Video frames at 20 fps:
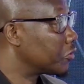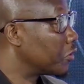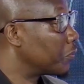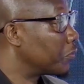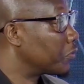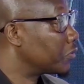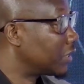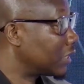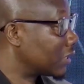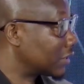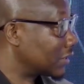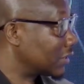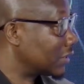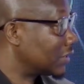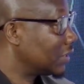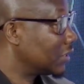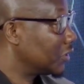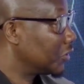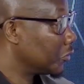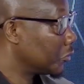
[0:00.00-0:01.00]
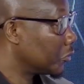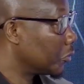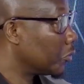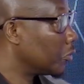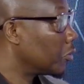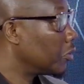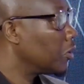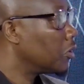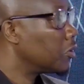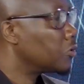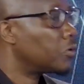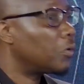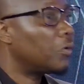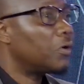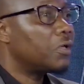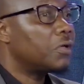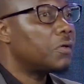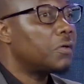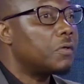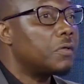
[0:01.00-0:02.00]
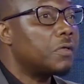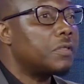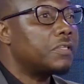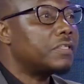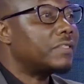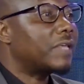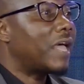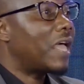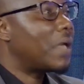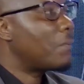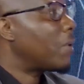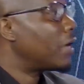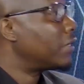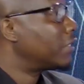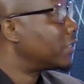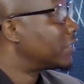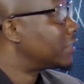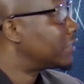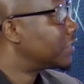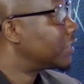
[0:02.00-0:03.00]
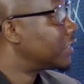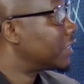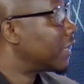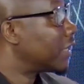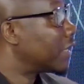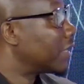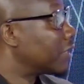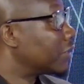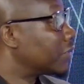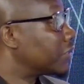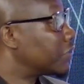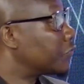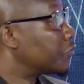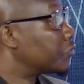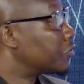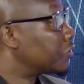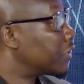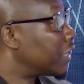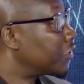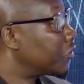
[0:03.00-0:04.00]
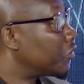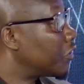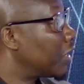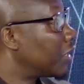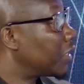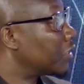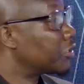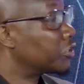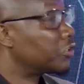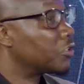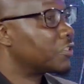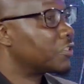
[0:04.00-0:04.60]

or process, So these are emergency civil society organizations.